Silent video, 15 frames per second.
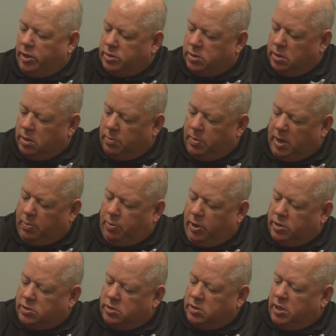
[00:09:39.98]
It's the big
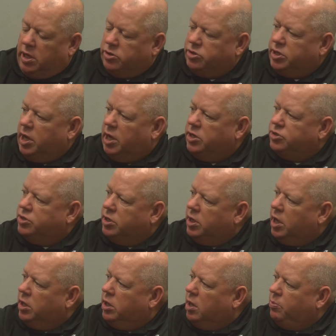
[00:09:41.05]
piece is the education,
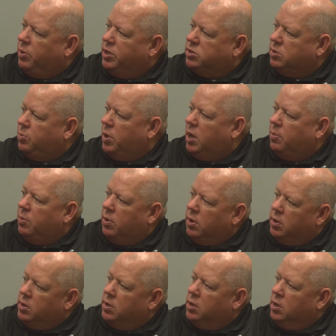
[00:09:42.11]
getting that piece of
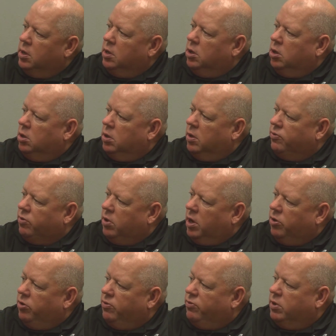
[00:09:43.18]
paper of
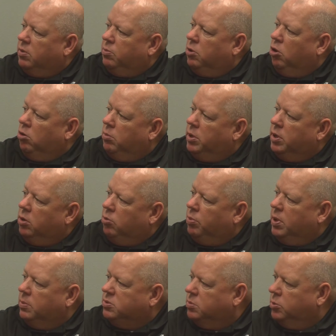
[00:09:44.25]
the diploma to
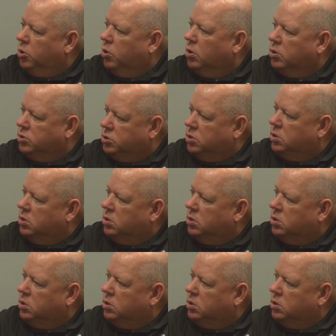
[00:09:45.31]
open up some doors.